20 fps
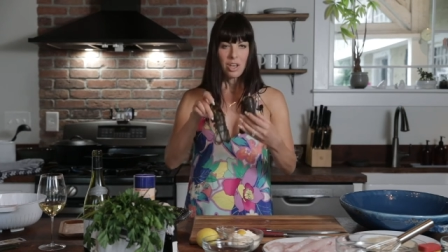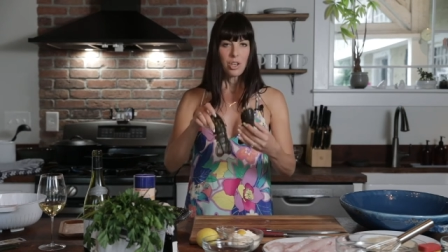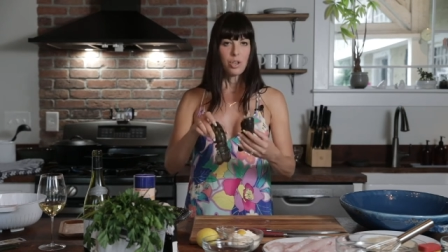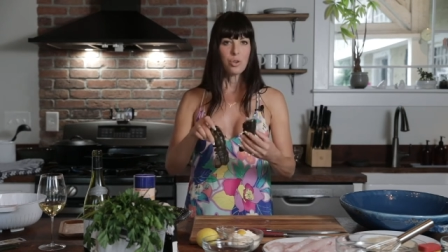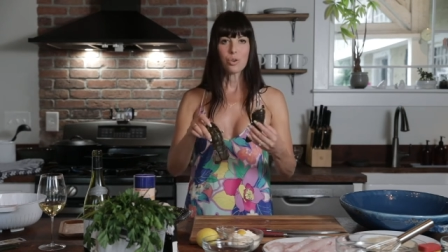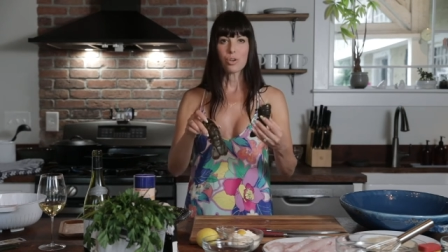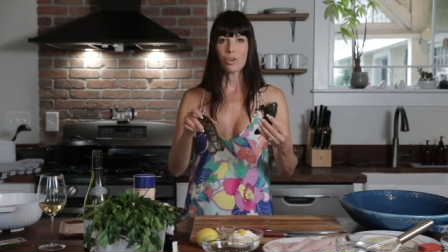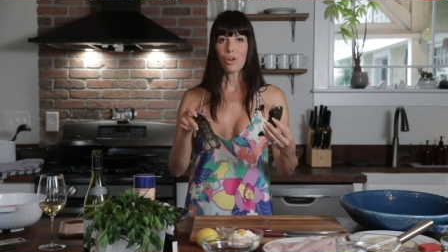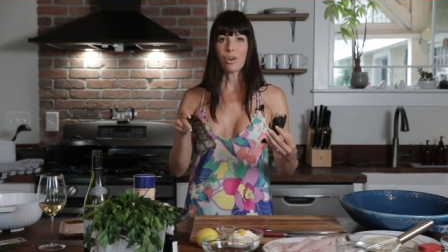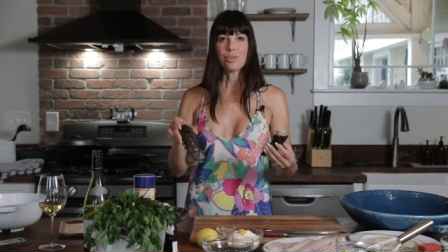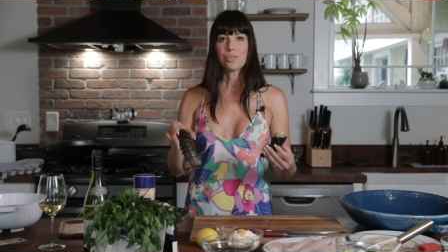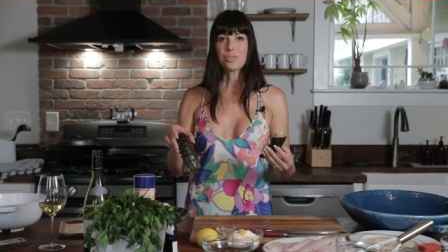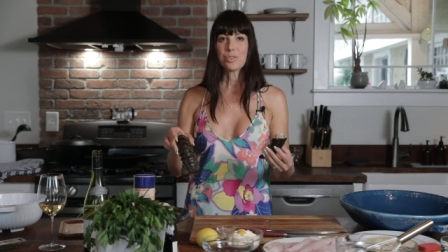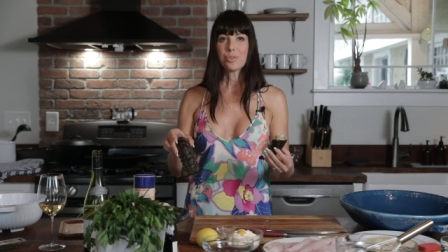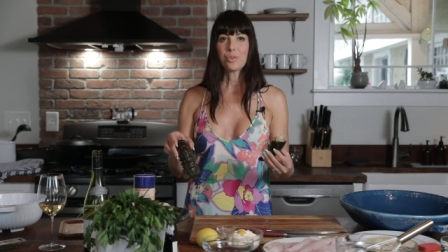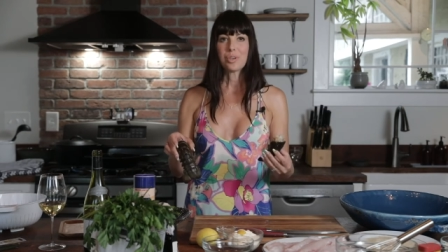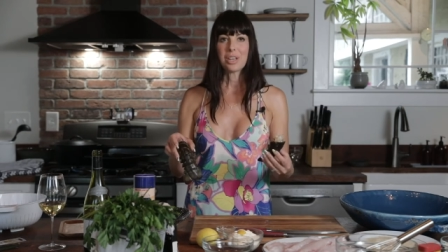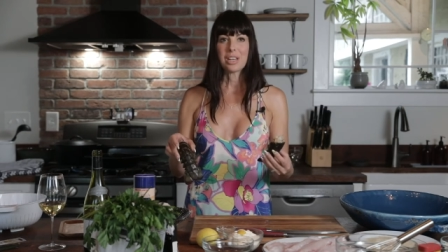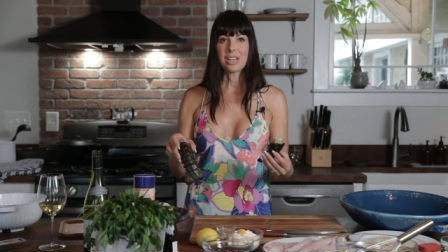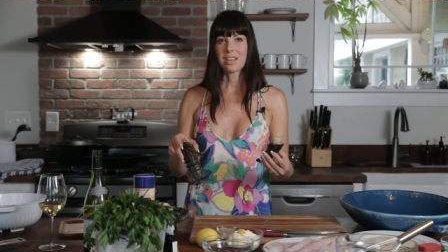You could
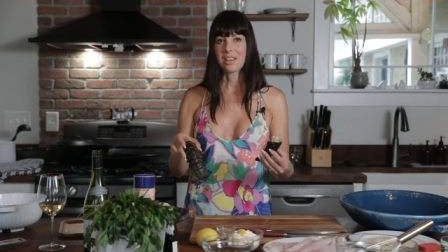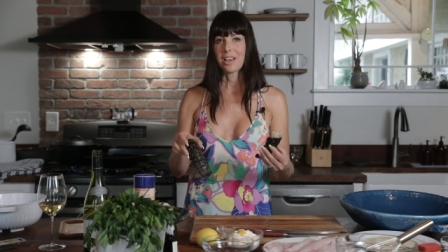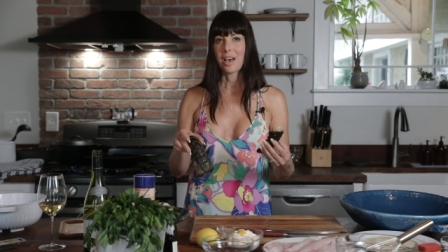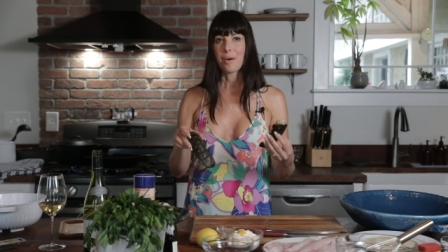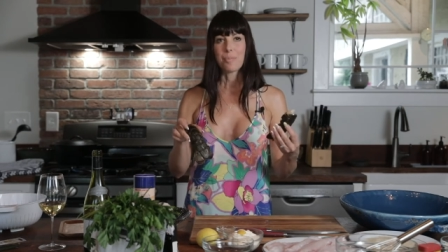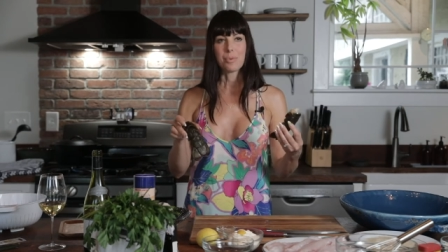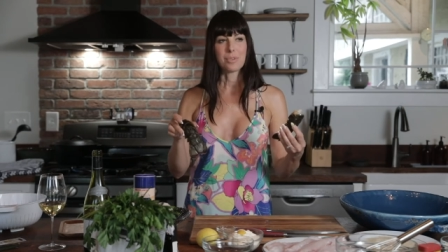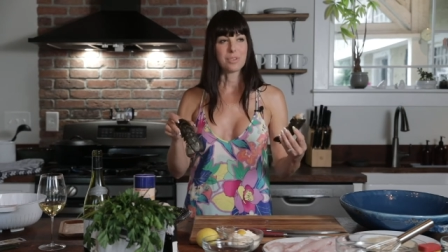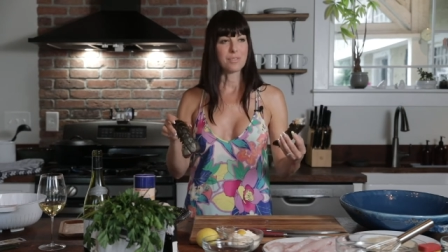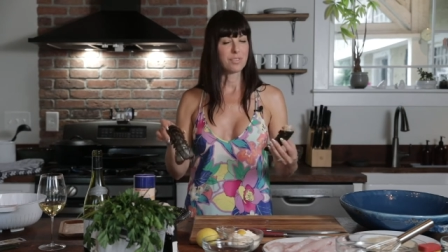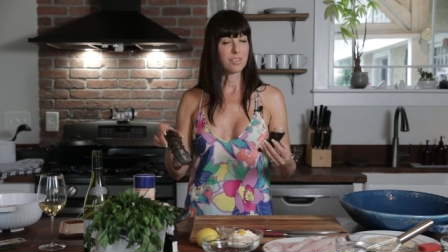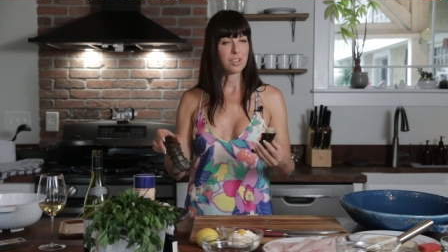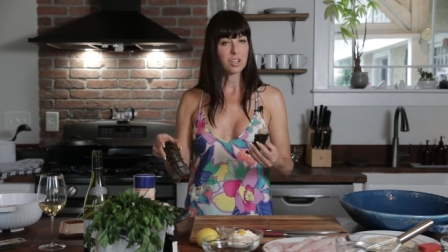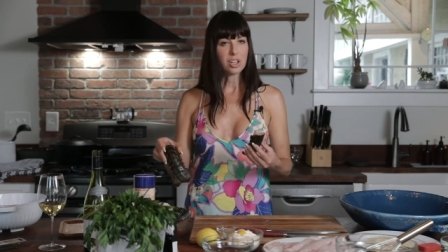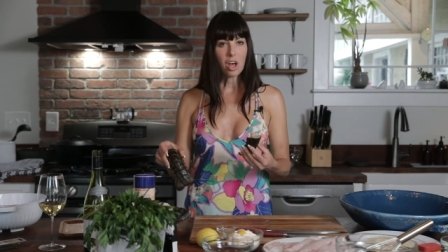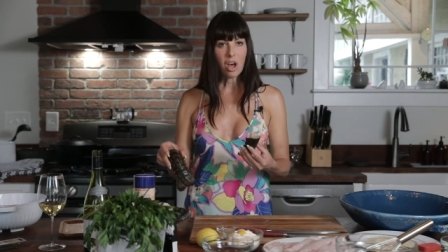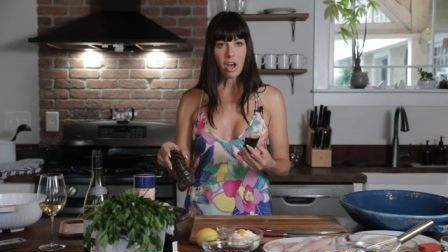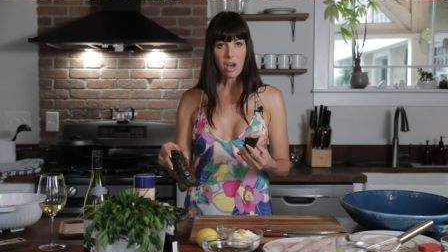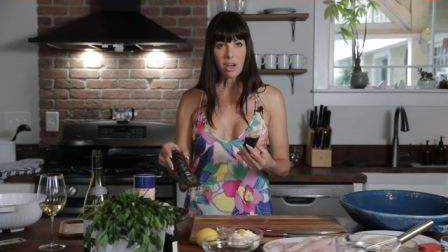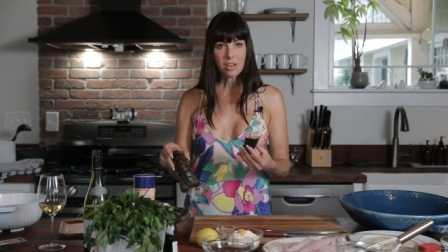also get a couple of
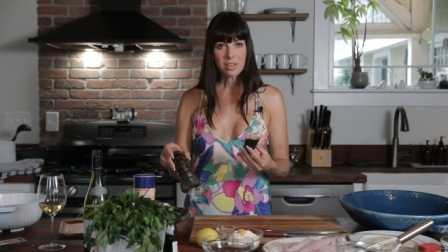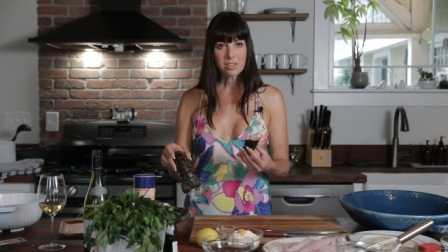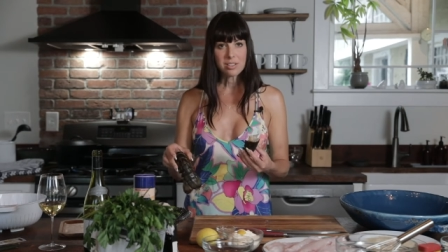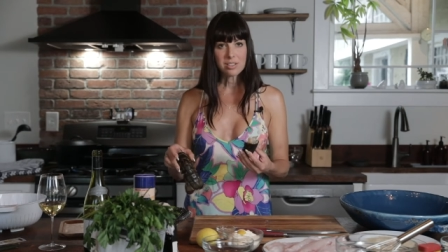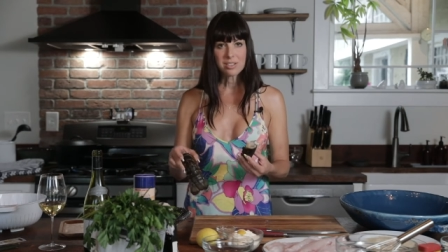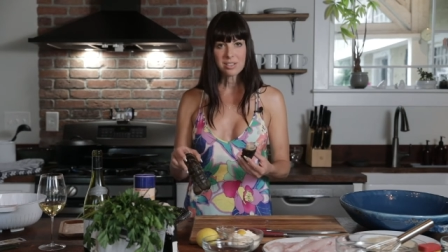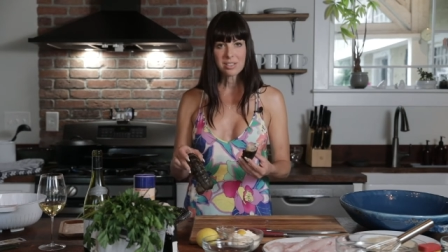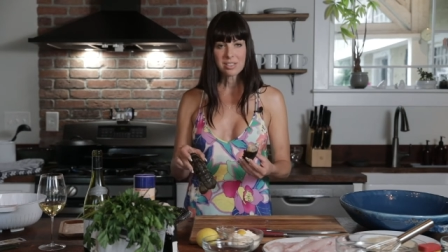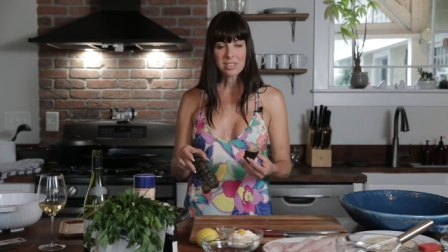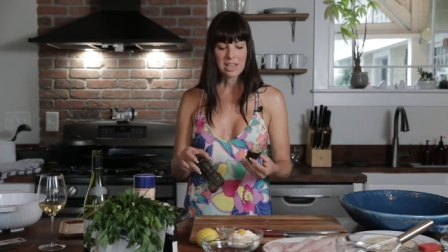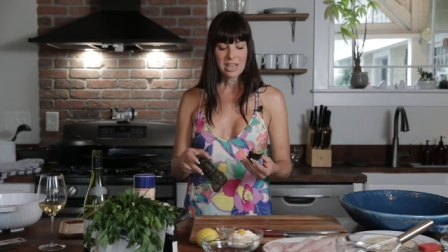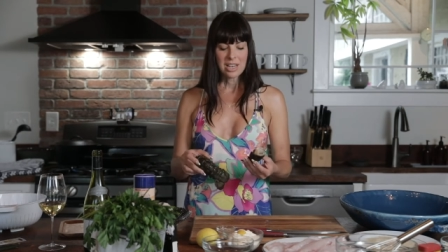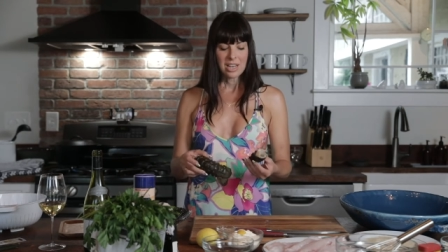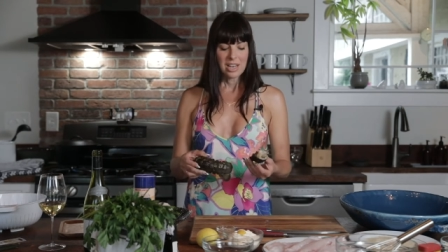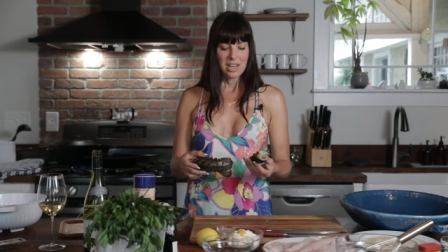claws,